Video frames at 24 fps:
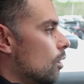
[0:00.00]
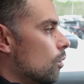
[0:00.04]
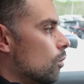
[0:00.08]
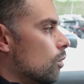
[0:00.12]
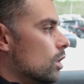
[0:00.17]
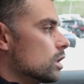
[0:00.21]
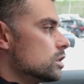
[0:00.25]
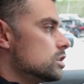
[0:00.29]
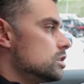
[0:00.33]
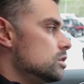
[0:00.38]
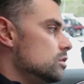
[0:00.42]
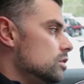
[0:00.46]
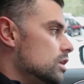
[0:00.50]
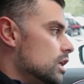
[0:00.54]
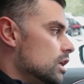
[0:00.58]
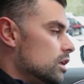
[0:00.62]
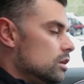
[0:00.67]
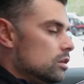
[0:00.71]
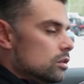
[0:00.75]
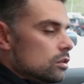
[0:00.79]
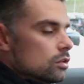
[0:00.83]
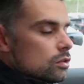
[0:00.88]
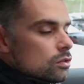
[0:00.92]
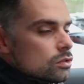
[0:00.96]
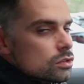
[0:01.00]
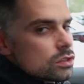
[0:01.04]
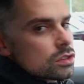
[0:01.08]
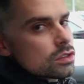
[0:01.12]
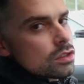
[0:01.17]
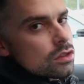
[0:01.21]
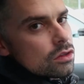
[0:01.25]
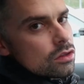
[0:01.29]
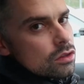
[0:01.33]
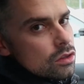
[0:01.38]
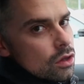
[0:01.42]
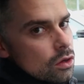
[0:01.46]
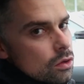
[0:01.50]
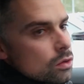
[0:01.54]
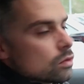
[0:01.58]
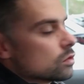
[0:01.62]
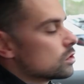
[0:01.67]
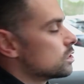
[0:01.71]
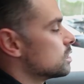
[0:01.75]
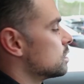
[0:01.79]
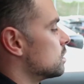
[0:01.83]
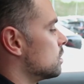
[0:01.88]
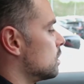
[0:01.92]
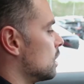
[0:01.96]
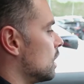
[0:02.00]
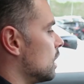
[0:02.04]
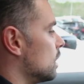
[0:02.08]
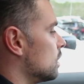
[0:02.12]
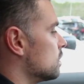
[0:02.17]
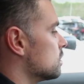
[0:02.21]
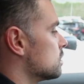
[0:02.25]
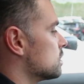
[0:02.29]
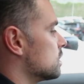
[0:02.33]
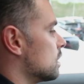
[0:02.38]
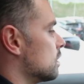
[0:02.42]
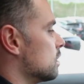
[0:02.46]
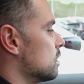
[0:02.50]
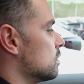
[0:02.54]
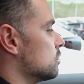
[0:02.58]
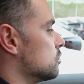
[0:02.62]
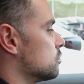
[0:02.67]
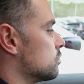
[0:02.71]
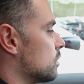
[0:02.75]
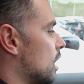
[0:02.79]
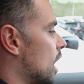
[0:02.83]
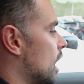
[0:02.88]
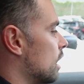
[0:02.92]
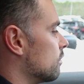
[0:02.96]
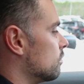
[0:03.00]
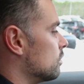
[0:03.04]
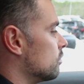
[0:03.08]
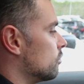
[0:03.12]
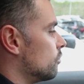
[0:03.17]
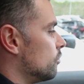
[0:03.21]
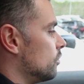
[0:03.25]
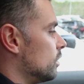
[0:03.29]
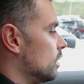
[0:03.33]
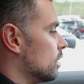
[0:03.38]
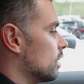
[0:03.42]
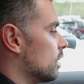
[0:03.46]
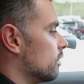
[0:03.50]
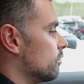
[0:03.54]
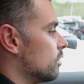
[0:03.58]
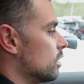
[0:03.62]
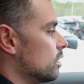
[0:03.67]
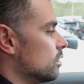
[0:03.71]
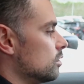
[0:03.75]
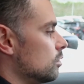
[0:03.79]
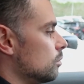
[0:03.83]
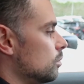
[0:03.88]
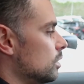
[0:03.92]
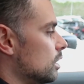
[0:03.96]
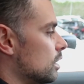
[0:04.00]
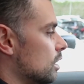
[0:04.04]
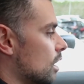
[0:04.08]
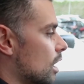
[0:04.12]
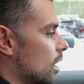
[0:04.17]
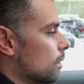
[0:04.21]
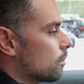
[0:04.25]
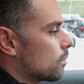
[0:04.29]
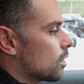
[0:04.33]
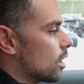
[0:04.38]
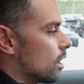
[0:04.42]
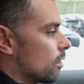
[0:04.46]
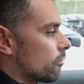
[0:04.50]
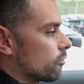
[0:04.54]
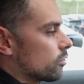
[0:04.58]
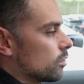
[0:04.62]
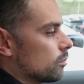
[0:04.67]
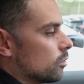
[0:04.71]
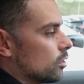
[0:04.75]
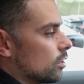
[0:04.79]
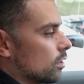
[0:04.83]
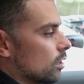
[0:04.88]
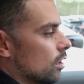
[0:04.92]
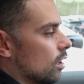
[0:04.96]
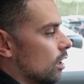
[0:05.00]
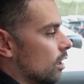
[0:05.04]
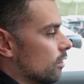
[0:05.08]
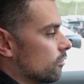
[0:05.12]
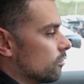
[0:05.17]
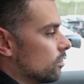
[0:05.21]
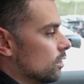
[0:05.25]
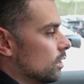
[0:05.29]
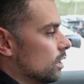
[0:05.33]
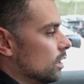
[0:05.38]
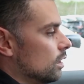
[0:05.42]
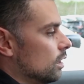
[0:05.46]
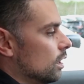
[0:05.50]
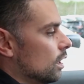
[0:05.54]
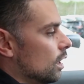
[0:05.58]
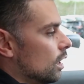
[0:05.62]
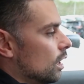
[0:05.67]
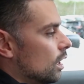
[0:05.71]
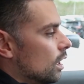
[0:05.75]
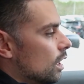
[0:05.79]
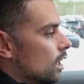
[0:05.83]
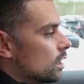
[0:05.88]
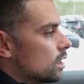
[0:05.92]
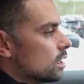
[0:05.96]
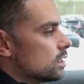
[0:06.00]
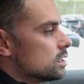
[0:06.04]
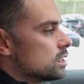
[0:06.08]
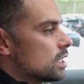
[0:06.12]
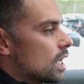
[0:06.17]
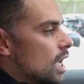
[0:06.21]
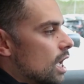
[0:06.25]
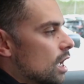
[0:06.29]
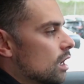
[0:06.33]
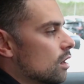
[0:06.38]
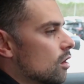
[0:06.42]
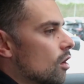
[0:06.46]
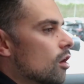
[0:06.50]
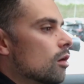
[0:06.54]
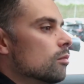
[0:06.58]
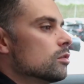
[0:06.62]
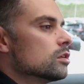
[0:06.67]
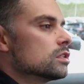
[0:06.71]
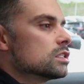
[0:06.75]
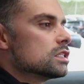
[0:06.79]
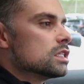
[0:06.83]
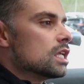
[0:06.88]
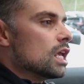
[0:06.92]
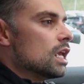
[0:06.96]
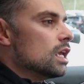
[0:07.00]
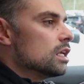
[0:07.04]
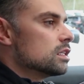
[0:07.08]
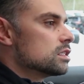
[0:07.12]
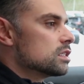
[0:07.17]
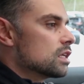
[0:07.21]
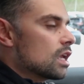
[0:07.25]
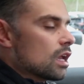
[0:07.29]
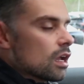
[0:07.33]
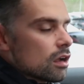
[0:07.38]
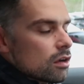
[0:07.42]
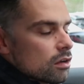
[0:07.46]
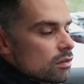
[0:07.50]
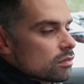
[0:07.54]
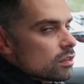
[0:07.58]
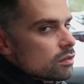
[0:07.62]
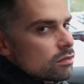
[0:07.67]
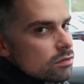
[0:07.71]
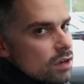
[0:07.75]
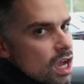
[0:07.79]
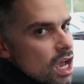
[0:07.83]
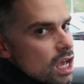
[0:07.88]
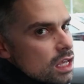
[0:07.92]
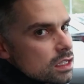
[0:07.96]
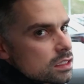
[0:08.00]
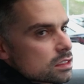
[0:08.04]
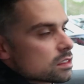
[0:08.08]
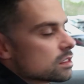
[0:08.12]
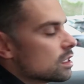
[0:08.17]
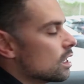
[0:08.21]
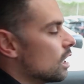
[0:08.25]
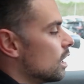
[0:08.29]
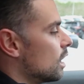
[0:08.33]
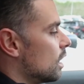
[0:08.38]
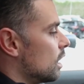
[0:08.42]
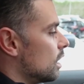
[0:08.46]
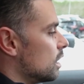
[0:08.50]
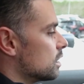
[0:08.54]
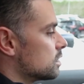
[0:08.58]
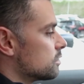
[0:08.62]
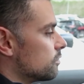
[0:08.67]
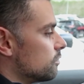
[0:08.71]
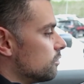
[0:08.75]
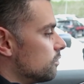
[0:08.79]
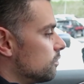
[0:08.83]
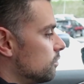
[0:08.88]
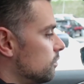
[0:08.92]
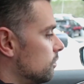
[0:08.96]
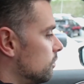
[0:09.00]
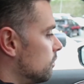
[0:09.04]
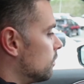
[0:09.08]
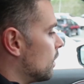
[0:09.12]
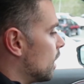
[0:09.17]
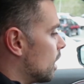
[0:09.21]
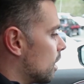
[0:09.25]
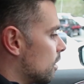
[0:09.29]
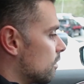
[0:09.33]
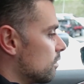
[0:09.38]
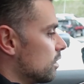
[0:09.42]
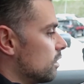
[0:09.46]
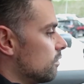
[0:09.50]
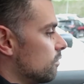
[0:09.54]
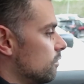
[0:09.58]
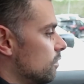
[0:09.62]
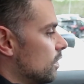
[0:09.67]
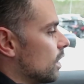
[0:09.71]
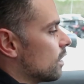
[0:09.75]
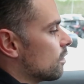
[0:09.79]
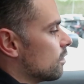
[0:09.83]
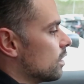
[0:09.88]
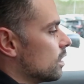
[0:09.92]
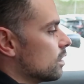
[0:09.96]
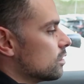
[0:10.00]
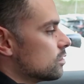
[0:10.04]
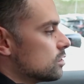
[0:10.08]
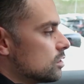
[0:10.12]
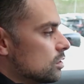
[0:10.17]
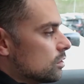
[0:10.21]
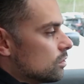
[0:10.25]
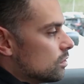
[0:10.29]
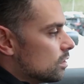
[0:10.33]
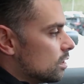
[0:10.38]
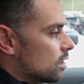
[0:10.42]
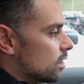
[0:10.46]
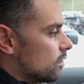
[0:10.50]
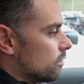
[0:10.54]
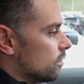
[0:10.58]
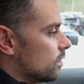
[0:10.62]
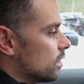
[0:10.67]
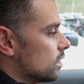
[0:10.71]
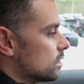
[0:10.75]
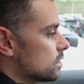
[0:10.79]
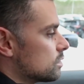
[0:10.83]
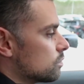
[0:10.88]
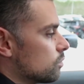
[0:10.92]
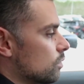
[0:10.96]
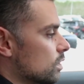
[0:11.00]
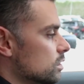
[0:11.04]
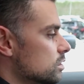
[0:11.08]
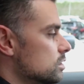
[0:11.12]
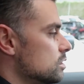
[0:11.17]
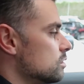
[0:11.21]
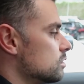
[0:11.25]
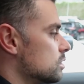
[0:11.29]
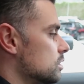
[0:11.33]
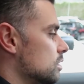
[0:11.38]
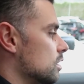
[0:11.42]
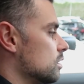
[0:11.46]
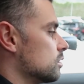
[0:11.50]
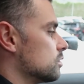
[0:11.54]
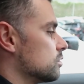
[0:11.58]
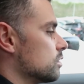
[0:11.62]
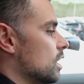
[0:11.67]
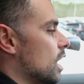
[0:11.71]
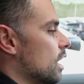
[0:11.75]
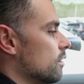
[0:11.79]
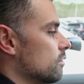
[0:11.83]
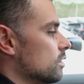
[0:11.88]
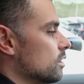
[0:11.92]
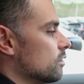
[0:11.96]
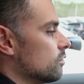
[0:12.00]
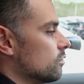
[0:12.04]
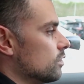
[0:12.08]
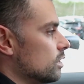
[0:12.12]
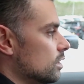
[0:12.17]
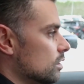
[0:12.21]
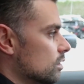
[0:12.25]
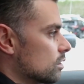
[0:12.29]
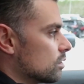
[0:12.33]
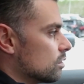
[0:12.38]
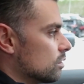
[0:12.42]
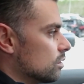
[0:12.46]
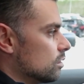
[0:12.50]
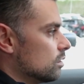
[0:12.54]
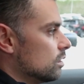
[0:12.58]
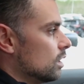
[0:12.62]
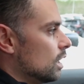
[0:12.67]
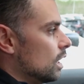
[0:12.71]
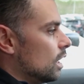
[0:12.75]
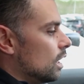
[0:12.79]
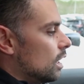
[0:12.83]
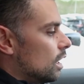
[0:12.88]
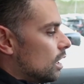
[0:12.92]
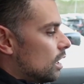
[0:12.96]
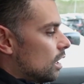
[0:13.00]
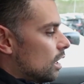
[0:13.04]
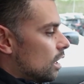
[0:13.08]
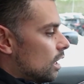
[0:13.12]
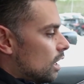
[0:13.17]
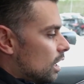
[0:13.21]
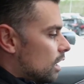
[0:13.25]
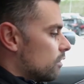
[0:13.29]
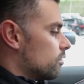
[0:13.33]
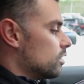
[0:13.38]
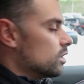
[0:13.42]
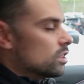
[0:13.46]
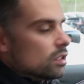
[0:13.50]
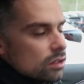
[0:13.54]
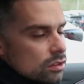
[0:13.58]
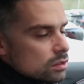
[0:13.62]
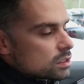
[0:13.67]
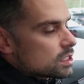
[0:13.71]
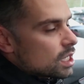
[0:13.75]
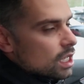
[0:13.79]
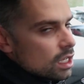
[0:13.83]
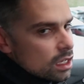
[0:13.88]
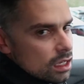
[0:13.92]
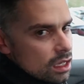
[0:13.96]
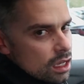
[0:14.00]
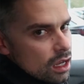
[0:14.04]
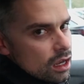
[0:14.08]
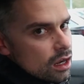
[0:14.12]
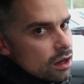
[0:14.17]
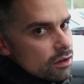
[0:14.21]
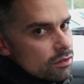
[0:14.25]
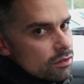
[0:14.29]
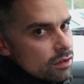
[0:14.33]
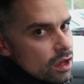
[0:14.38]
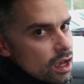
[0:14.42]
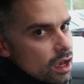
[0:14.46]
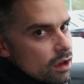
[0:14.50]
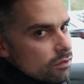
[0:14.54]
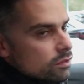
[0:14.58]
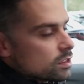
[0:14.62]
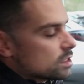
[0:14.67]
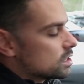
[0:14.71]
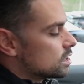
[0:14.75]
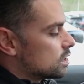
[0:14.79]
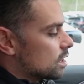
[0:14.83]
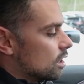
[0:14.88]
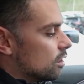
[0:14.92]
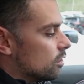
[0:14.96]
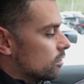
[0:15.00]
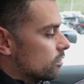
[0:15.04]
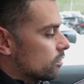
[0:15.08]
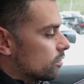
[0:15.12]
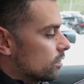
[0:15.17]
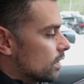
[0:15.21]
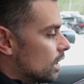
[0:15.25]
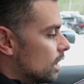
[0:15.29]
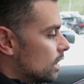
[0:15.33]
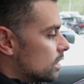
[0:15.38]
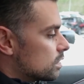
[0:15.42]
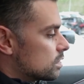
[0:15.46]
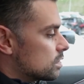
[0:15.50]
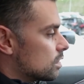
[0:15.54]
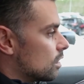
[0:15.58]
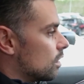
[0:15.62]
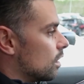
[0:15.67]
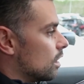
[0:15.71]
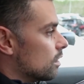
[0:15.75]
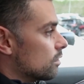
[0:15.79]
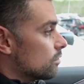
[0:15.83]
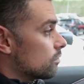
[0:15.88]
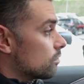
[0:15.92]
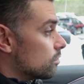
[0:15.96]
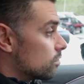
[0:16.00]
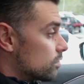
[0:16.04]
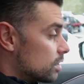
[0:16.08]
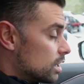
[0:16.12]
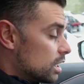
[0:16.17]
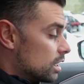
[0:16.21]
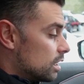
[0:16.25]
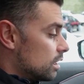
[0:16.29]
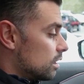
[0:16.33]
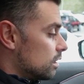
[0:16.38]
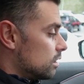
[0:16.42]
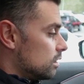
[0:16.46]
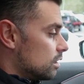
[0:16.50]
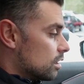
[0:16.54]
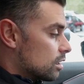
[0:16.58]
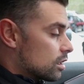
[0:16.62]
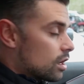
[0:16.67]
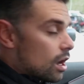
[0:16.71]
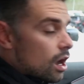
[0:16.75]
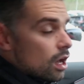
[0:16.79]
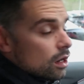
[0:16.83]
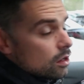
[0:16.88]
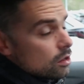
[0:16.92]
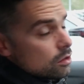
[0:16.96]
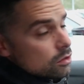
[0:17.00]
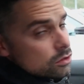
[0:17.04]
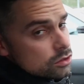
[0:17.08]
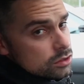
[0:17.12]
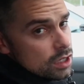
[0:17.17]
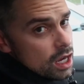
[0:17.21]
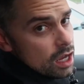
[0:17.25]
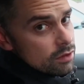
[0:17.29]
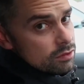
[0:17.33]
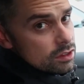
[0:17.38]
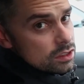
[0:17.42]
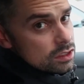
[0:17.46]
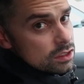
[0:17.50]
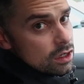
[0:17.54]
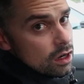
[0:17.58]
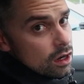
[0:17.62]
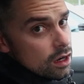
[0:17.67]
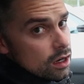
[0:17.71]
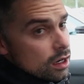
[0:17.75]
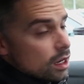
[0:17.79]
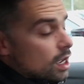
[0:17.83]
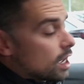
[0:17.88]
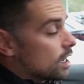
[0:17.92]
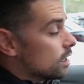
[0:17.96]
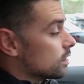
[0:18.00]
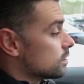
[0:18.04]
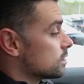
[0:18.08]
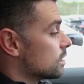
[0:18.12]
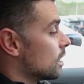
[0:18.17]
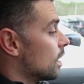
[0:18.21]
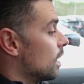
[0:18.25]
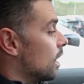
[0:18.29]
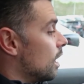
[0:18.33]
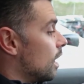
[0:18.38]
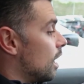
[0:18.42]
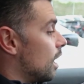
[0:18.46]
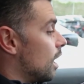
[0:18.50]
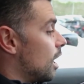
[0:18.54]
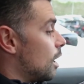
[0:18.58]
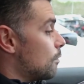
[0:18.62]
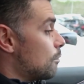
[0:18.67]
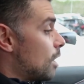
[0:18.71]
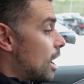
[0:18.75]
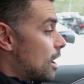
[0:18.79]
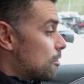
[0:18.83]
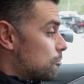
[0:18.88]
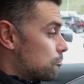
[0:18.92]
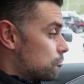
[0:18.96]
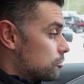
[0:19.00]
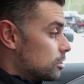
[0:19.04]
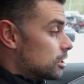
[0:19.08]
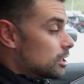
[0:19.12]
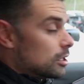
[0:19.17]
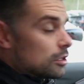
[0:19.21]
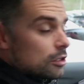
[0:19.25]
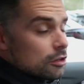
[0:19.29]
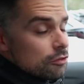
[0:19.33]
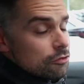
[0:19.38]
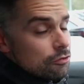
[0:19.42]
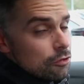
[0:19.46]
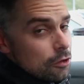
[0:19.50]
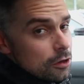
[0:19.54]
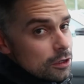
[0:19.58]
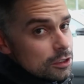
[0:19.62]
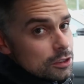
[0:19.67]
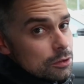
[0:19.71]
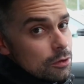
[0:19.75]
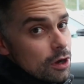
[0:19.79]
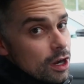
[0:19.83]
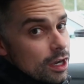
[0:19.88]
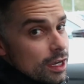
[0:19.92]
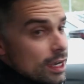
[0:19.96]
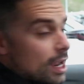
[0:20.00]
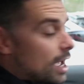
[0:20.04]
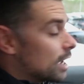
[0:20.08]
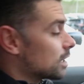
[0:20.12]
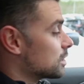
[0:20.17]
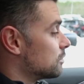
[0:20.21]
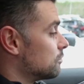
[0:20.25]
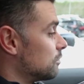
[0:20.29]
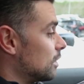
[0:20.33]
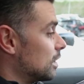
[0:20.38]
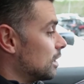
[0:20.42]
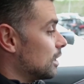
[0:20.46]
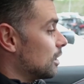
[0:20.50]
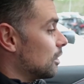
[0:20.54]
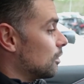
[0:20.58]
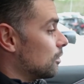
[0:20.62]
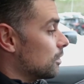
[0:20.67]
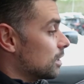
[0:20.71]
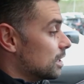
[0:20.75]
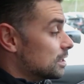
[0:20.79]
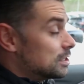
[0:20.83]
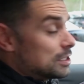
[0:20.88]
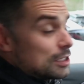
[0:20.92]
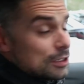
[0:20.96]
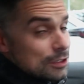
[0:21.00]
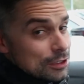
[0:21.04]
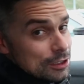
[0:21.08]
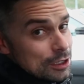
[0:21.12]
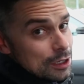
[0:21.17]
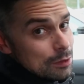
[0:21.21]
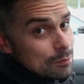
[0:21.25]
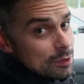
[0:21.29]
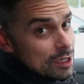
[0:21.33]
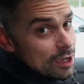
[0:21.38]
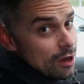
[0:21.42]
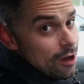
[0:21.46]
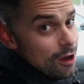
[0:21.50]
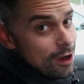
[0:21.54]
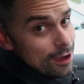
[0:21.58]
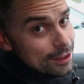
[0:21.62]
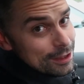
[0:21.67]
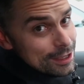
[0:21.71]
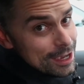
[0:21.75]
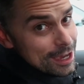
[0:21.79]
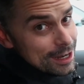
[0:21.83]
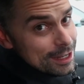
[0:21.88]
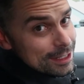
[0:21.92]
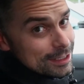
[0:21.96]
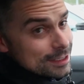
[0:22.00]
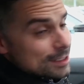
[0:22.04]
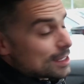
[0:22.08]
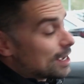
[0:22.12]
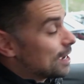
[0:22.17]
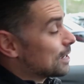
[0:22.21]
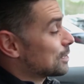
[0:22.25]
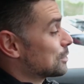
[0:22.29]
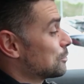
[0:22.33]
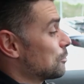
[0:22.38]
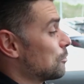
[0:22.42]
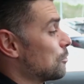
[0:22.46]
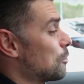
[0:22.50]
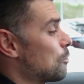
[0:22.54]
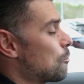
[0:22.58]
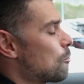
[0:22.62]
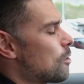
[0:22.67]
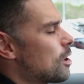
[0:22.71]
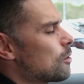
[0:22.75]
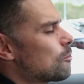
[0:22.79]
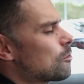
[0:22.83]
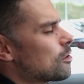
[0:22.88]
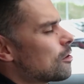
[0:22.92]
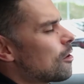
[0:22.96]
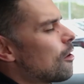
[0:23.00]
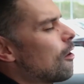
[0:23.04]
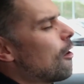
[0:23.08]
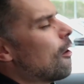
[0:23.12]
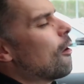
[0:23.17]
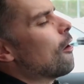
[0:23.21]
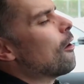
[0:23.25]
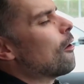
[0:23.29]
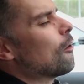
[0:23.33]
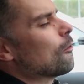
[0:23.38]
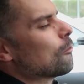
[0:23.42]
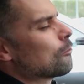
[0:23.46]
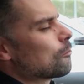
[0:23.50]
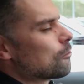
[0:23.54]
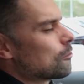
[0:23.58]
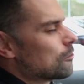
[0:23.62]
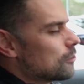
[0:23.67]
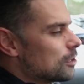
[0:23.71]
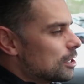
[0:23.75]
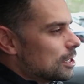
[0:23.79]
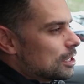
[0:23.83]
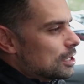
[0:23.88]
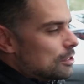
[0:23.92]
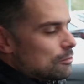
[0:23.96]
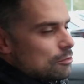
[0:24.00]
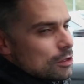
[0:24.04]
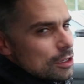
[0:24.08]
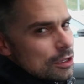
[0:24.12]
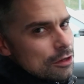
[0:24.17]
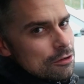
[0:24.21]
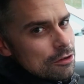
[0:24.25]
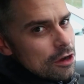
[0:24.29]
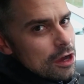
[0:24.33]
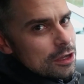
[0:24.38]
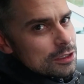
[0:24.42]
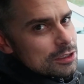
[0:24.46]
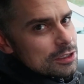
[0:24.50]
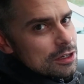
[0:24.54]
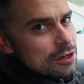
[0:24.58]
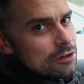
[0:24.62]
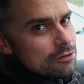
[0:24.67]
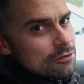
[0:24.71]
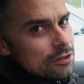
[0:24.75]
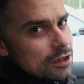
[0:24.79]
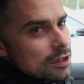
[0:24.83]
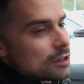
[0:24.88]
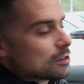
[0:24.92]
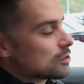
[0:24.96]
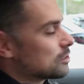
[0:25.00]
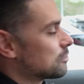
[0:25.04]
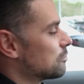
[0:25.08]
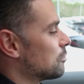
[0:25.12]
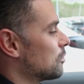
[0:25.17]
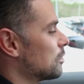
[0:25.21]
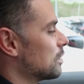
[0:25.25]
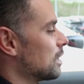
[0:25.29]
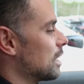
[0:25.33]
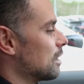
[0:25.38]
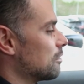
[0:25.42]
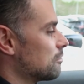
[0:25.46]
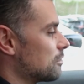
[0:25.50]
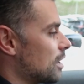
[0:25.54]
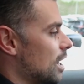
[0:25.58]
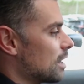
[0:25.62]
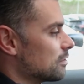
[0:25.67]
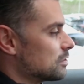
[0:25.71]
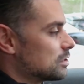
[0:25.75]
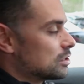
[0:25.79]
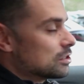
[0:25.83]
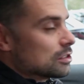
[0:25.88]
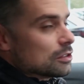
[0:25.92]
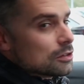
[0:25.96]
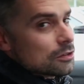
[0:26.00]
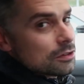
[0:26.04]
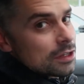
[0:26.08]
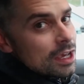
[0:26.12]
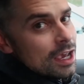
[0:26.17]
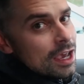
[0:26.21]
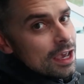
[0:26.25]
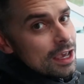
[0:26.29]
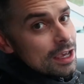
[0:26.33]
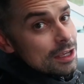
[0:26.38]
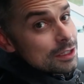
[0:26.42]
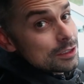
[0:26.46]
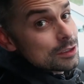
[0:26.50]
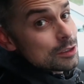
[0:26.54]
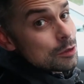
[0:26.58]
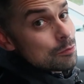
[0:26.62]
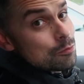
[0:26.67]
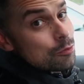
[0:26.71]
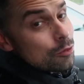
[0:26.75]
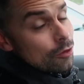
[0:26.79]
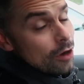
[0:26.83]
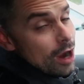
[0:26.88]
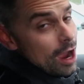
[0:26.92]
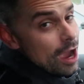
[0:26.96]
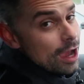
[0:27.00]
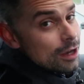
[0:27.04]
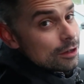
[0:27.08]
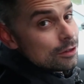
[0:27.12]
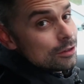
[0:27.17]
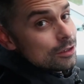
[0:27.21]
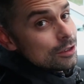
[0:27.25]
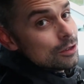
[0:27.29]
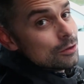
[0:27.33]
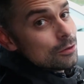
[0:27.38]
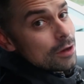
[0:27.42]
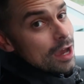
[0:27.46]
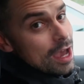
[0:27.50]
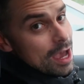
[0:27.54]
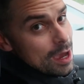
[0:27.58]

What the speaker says: Once you get used to those things and the driving feel of it and you become comfortable and confident, the tech almost takes care of the rest. It's very, very intuitive. It's once you start driving the vehicle, everything will take care of itself. So really, you gotta go drive this car, guys. I really look forward to our next video. It's either gonna be on the NSX or what we're all really, really crossing our fingers for that arrives soon is the brand new